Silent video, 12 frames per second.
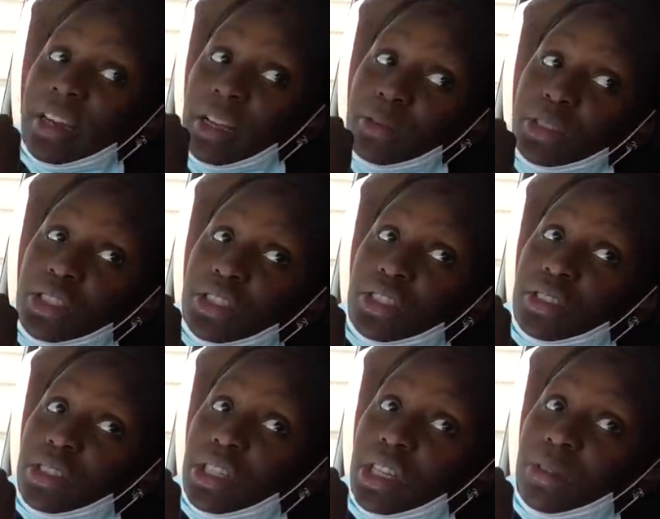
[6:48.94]
now we are
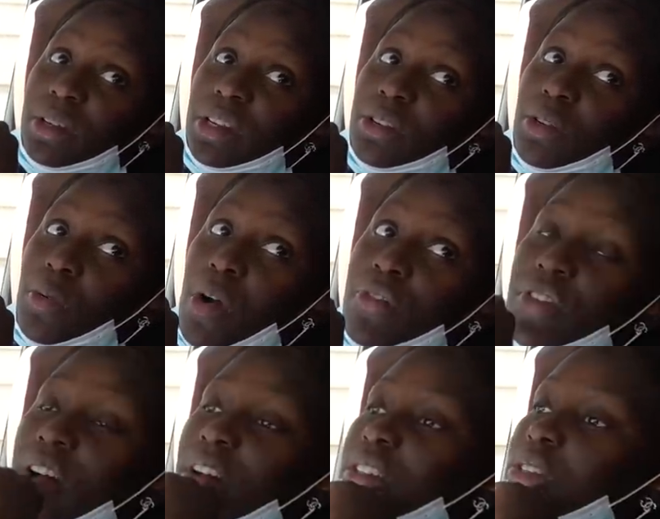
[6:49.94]
just getting ready to go to
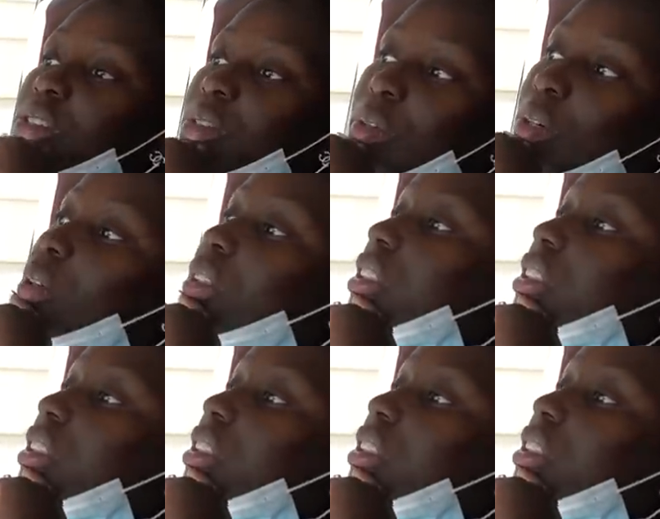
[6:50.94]
Waffle House. We're going